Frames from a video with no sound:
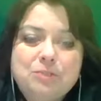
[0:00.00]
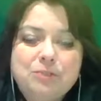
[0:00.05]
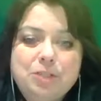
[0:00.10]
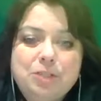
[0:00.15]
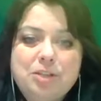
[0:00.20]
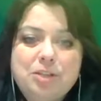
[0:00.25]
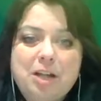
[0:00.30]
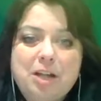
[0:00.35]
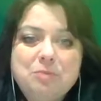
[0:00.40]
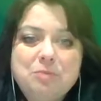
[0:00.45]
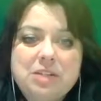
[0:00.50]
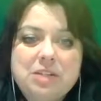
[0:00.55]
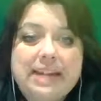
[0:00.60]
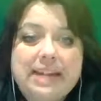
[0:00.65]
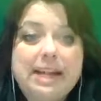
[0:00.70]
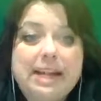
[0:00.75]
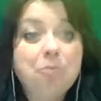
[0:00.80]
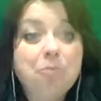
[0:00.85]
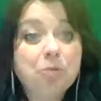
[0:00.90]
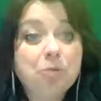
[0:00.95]
for your time
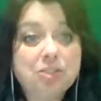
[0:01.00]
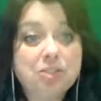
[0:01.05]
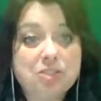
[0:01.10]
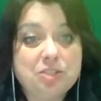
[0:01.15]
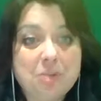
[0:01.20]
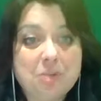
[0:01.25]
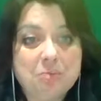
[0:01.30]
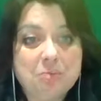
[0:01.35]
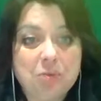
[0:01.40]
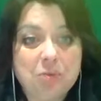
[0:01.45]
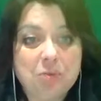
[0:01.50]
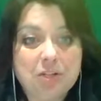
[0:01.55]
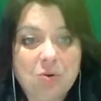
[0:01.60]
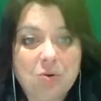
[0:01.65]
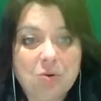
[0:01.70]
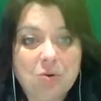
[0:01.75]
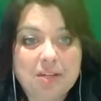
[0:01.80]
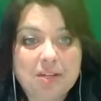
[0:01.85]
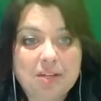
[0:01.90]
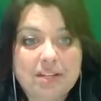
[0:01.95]
today. I'm going to stop the
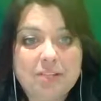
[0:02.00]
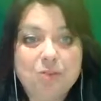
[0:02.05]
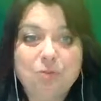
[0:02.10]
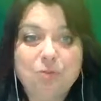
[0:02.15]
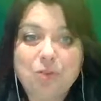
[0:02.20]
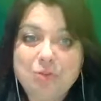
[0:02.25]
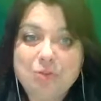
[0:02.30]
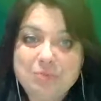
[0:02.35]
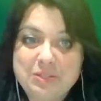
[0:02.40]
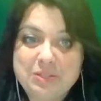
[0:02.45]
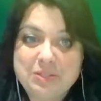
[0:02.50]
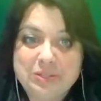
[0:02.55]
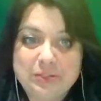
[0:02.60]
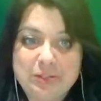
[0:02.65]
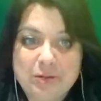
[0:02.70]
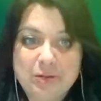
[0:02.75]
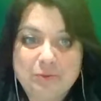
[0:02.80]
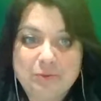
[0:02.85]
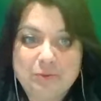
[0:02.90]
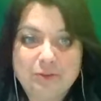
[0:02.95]
recording. The room is
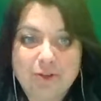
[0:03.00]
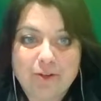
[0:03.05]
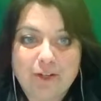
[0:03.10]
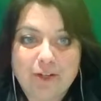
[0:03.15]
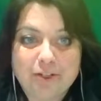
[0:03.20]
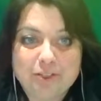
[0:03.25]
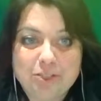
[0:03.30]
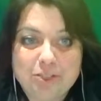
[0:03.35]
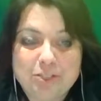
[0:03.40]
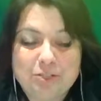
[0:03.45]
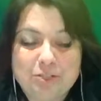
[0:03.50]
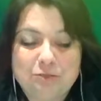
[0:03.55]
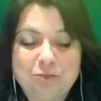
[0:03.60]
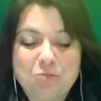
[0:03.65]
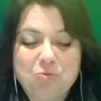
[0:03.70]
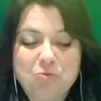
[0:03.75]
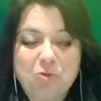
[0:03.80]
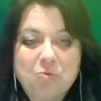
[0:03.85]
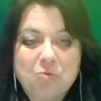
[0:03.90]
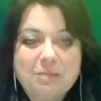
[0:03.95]
still open for just a few
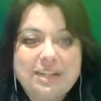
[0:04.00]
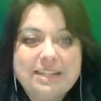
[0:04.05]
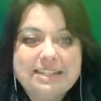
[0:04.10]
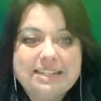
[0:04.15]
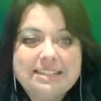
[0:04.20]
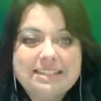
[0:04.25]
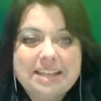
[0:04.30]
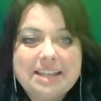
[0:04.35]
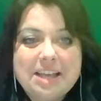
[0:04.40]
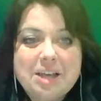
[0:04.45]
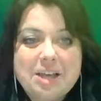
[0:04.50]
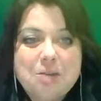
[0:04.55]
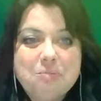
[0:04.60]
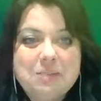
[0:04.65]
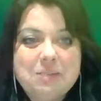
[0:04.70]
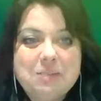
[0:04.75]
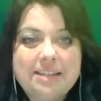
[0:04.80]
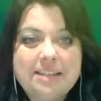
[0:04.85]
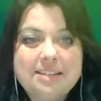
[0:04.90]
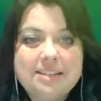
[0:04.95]
more minutes
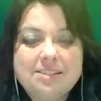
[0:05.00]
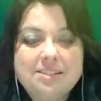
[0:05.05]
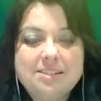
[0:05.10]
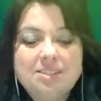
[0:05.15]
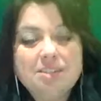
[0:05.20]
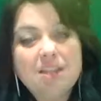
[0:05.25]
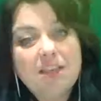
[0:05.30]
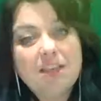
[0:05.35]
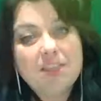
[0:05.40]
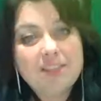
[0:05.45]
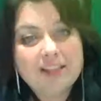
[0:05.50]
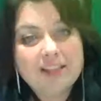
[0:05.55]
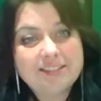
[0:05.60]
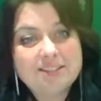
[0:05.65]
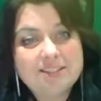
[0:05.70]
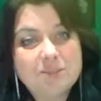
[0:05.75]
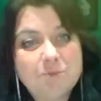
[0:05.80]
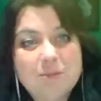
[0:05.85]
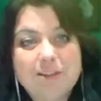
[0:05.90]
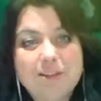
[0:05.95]
because that's
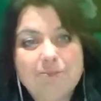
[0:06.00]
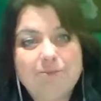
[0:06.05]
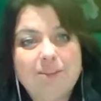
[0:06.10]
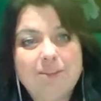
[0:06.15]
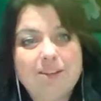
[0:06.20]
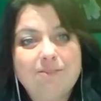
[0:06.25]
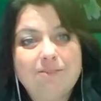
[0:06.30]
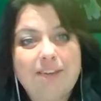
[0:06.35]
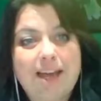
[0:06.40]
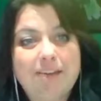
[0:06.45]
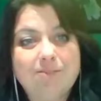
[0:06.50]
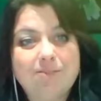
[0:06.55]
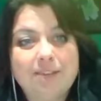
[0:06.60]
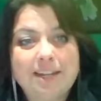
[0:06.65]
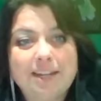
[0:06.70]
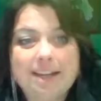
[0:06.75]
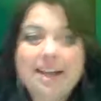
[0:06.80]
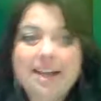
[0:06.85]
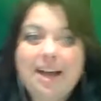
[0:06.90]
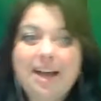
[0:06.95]
the benefit of
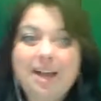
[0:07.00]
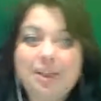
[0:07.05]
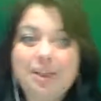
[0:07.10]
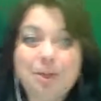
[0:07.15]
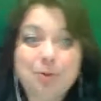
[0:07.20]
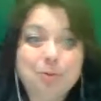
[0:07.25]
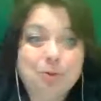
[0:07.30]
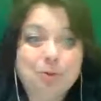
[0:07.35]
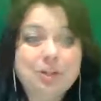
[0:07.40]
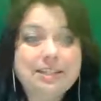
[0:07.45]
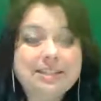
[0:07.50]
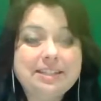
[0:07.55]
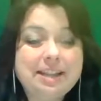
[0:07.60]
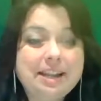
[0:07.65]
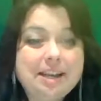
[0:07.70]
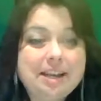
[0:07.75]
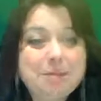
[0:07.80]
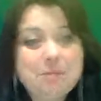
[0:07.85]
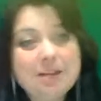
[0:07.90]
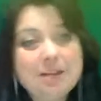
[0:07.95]
having a little pre
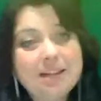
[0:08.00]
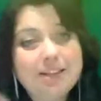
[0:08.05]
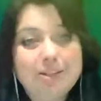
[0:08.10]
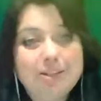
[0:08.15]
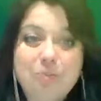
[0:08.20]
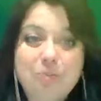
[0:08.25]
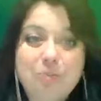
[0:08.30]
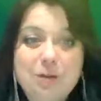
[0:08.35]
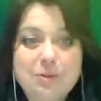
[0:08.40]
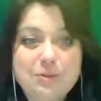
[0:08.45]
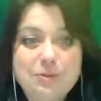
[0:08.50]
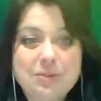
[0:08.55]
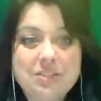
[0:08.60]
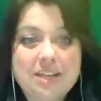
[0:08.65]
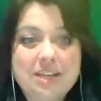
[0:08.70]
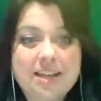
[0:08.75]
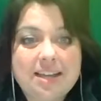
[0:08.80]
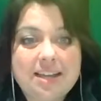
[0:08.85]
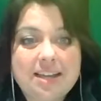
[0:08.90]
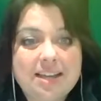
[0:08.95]
time and a little post
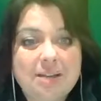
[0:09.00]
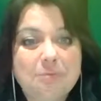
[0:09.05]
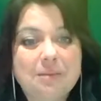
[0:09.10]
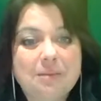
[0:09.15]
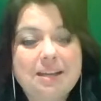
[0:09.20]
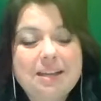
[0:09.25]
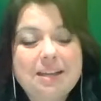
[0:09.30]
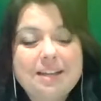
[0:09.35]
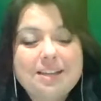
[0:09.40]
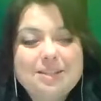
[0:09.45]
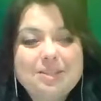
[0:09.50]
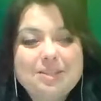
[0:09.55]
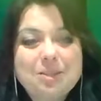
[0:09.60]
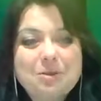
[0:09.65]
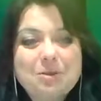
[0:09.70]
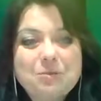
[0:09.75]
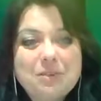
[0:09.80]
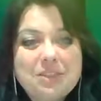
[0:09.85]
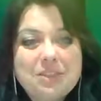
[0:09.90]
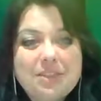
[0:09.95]
time.
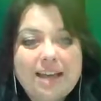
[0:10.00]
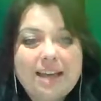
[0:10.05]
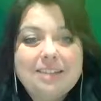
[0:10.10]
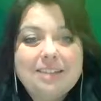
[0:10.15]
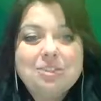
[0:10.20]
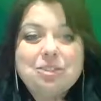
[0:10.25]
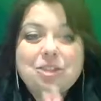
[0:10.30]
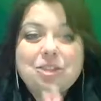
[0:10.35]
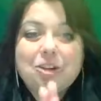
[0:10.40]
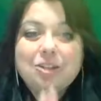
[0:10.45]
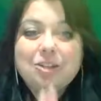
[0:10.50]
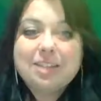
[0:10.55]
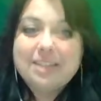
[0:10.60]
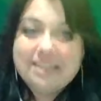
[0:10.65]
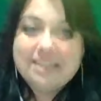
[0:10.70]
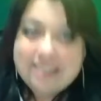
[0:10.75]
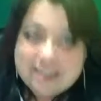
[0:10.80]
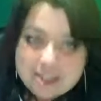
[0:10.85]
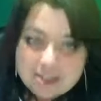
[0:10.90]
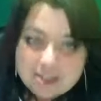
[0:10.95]
So, with that,
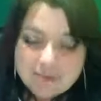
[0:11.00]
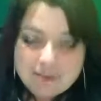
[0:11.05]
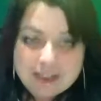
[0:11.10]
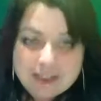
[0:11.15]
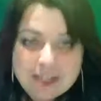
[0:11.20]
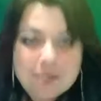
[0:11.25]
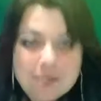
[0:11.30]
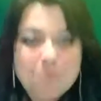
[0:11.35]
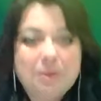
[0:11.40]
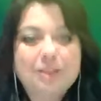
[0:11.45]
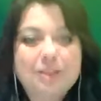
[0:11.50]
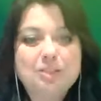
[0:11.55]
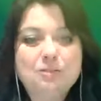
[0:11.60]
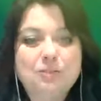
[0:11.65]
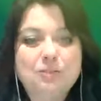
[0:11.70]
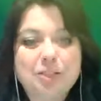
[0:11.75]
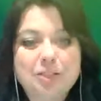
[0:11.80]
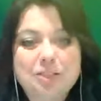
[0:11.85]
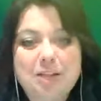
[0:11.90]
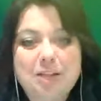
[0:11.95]
Charlene, thank you very much
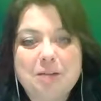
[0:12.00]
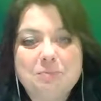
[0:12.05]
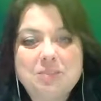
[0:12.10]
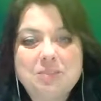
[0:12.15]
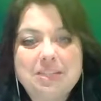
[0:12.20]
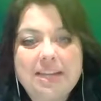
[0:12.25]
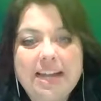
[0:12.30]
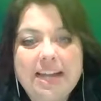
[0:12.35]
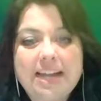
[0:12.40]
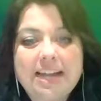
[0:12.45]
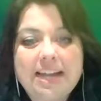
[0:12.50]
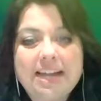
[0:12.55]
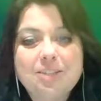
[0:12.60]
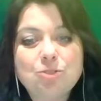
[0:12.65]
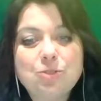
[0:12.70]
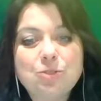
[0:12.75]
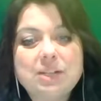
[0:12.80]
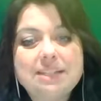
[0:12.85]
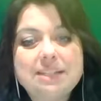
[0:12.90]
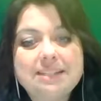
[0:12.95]
for your time today. And
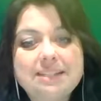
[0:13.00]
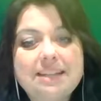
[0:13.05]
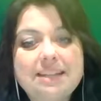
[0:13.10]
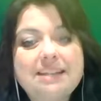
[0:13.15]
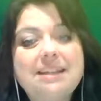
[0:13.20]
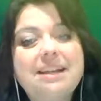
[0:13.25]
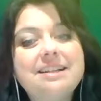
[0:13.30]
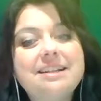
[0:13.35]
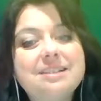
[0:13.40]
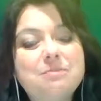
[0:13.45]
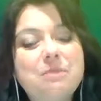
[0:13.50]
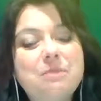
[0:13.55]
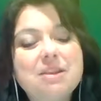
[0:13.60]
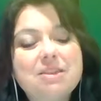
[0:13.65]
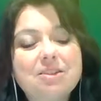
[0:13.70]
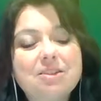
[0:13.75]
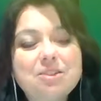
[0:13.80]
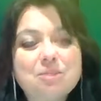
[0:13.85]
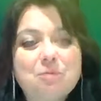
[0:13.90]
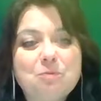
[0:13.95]
join us again next
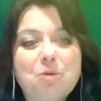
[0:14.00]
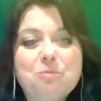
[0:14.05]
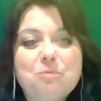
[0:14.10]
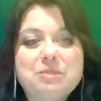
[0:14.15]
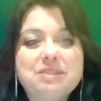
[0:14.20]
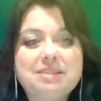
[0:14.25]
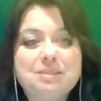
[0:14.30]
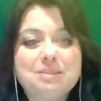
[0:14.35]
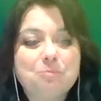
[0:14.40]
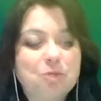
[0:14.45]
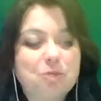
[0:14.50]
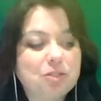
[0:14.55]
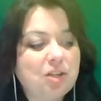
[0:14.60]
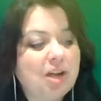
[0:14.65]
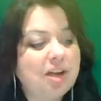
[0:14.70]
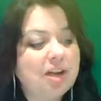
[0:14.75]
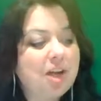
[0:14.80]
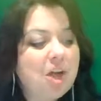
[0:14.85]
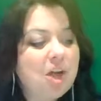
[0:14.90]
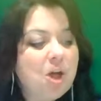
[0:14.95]
month on Small Business Small
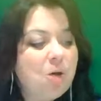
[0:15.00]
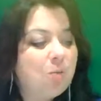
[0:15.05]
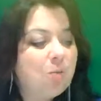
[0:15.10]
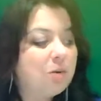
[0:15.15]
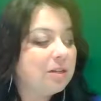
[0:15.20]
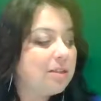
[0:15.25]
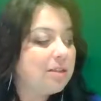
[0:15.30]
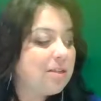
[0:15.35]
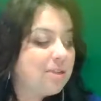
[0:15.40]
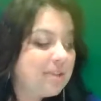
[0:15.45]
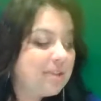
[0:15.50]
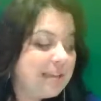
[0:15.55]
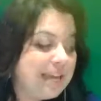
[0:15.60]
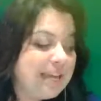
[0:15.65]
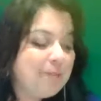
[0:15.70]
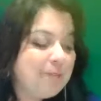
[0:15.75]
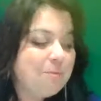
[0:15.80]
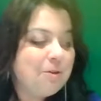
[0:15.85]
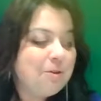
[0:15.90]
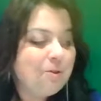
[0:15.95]
Talk, where the
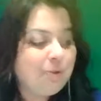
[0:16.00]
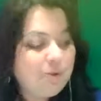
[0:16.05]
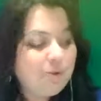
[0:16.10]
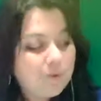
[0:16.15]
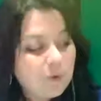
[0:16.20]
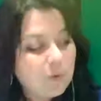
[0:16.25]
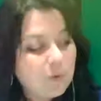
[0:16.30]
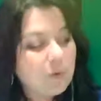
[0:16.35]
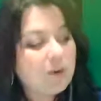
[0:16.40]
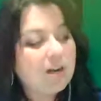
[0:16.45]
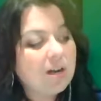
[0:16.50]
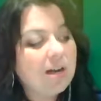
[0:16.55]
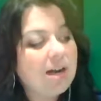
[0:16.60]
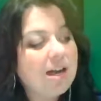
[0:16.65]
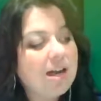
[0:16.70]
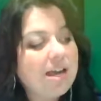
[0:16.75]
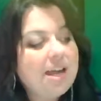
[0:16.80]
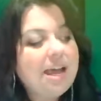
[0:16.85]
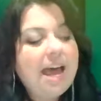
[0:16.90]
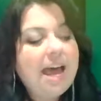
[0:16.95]
theme for
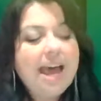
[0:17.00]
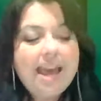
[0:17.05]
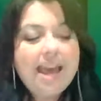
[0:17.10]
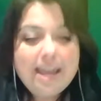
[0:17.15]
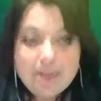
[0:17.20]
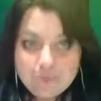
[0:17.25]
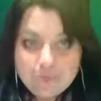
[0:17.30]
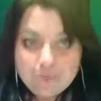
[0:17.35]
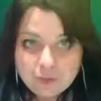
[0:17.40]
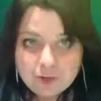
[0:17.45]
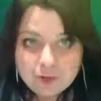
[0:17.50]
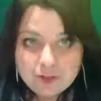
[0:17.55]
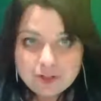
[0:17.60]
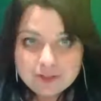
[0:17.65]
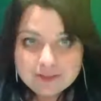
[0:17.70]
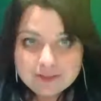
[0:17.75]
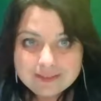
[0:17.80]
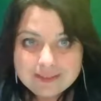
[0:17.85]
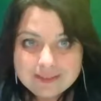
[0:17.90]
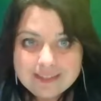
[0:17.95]

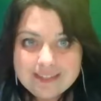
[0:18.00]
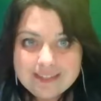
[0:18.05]
April,